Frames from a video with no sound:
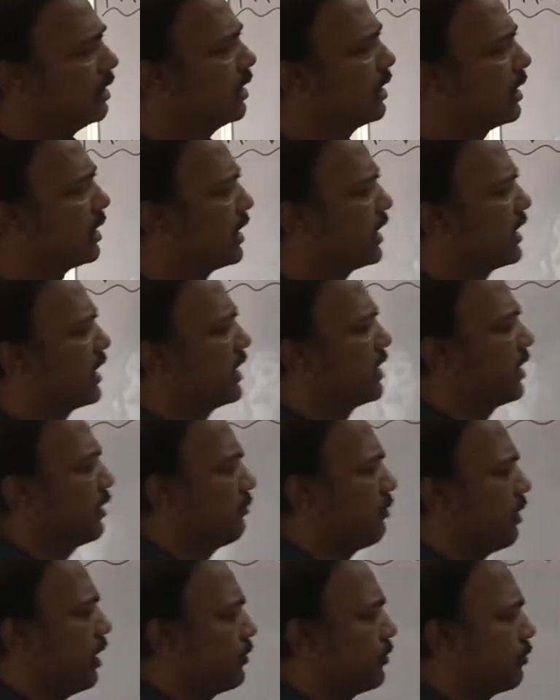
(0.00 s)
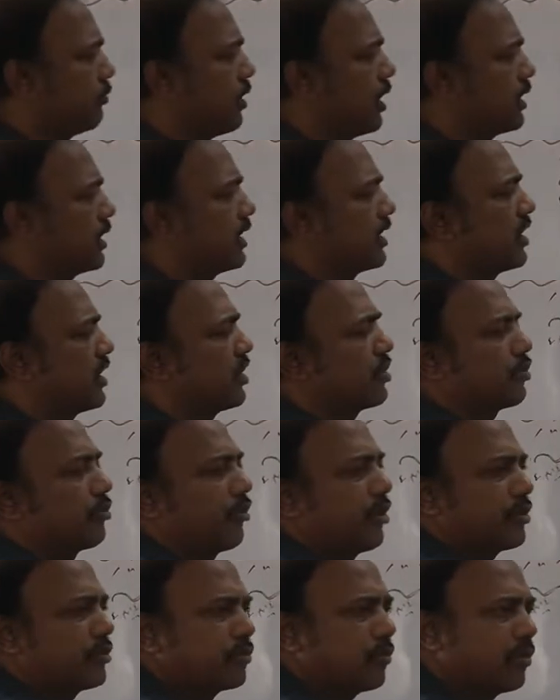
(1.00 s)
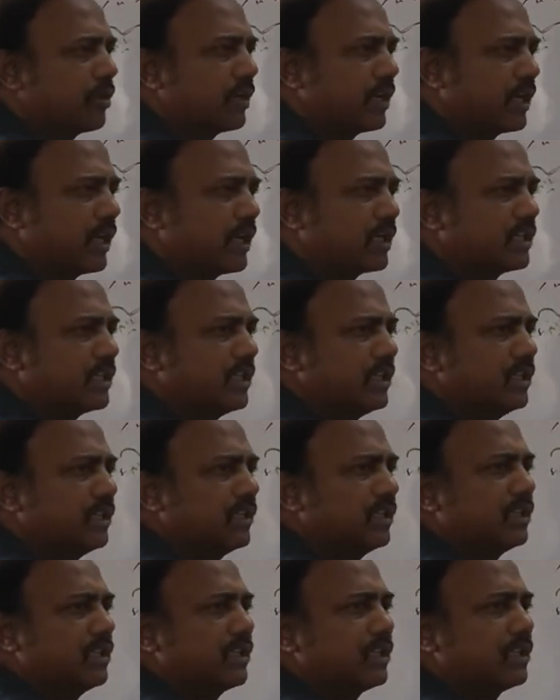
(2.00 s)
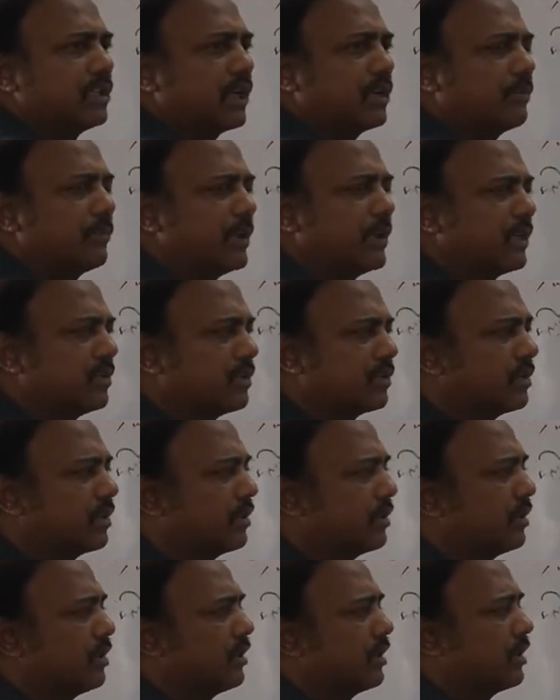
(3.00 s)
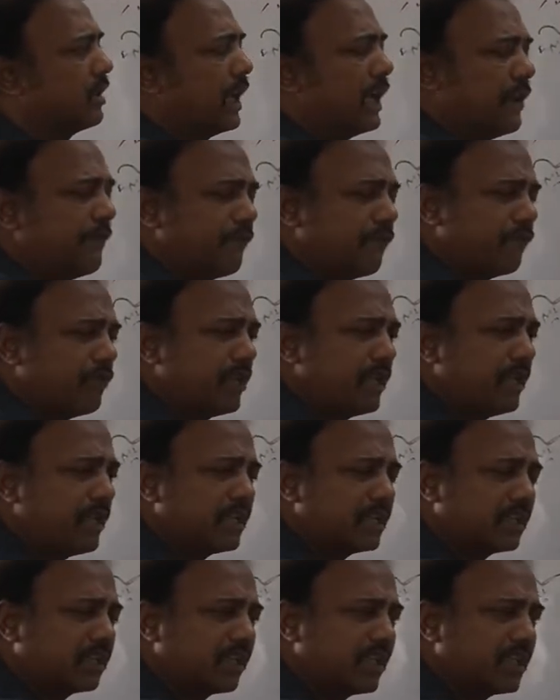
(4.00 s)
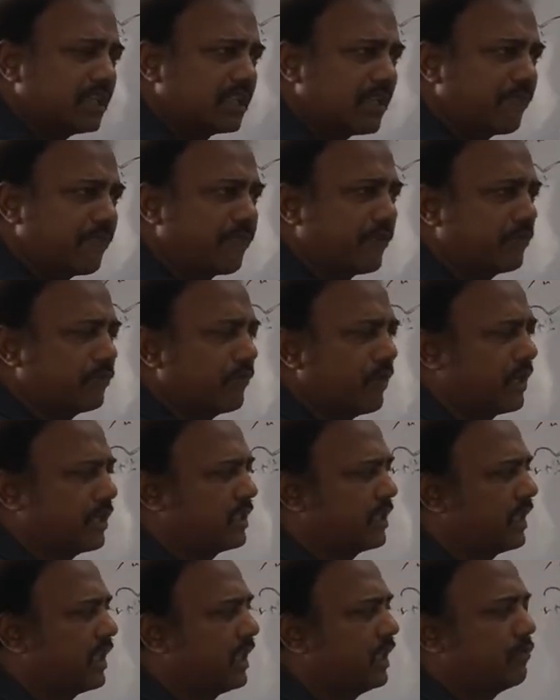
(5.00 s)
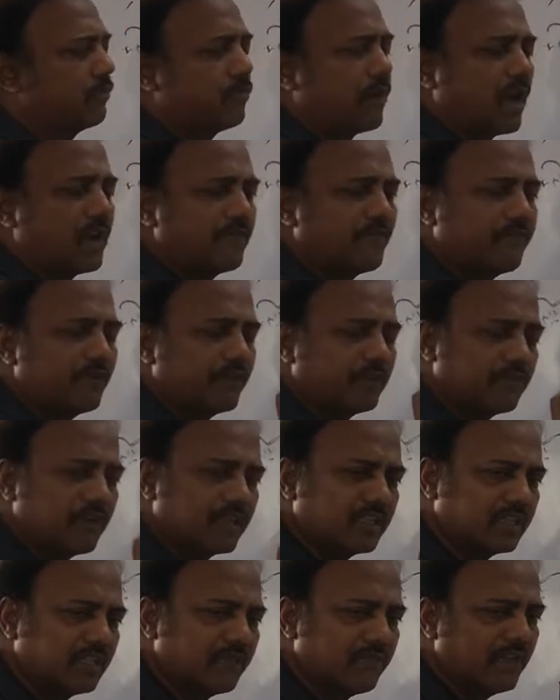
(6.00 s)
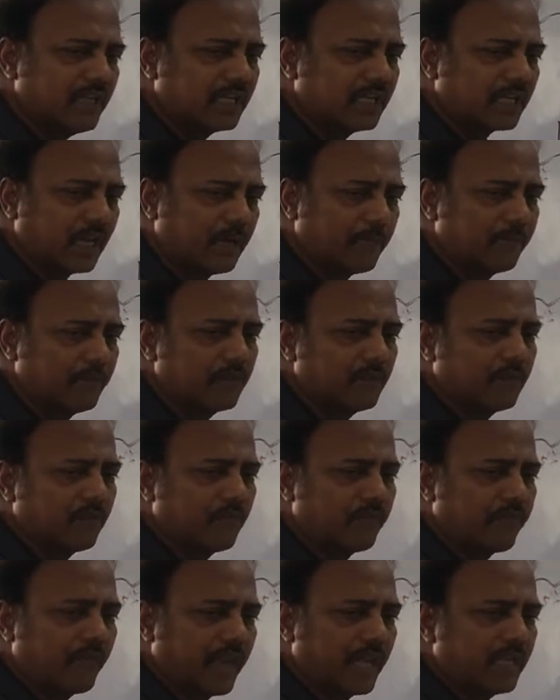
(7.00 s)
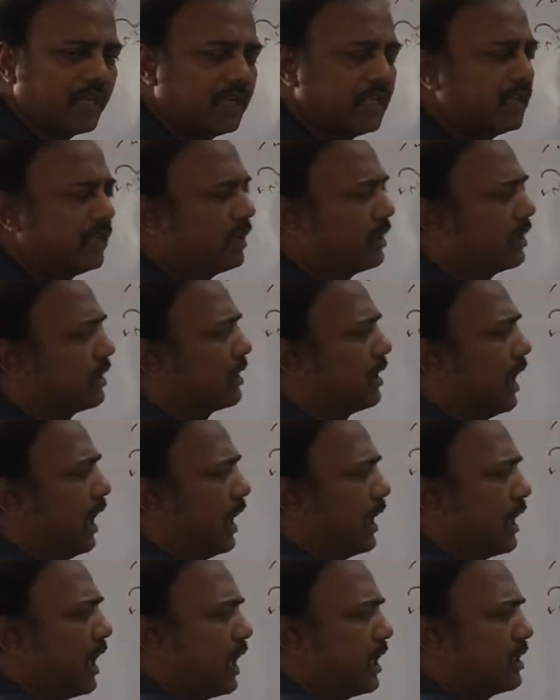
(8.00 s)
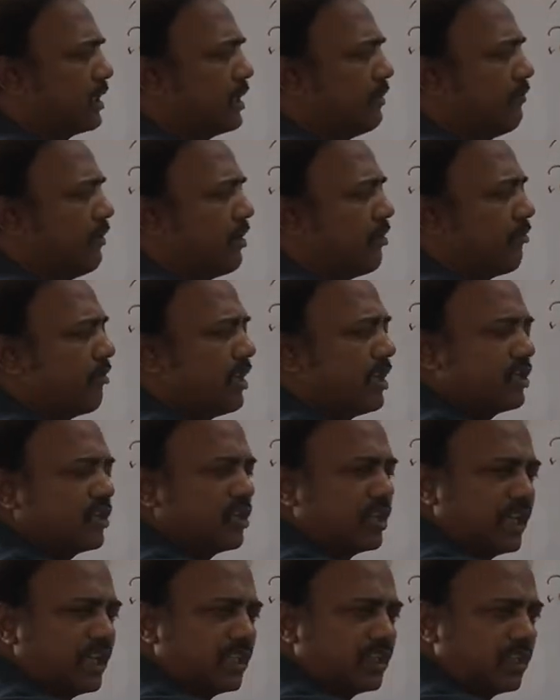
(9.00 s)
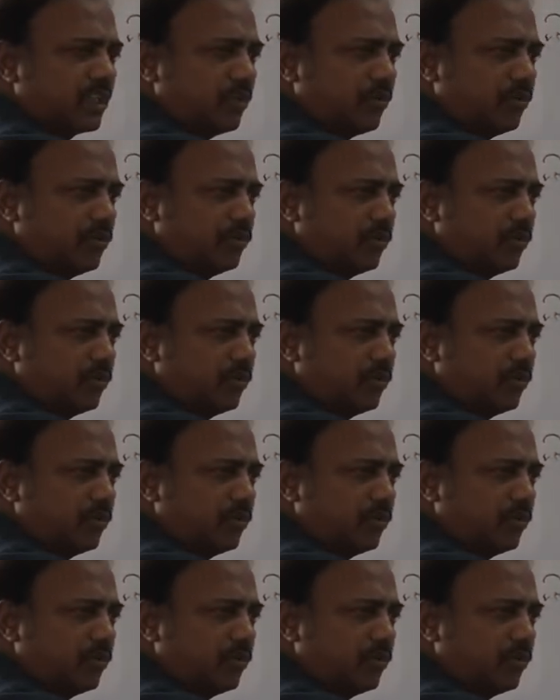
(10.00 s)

This is equal to what? This is threshold energy. That means if we increase the frequency, one frequency will come when the energy will reach E0.